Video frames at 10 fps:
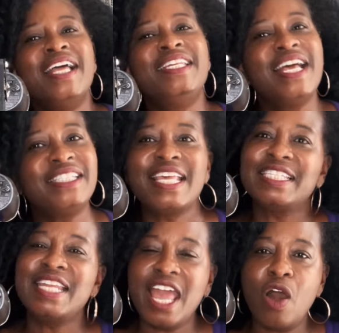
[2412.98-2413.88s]
does
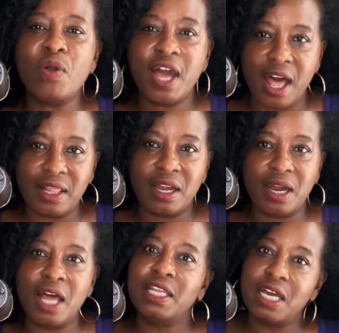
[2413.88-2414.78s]
this nail
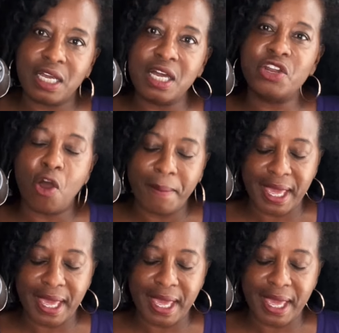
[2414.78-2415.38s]
color look good on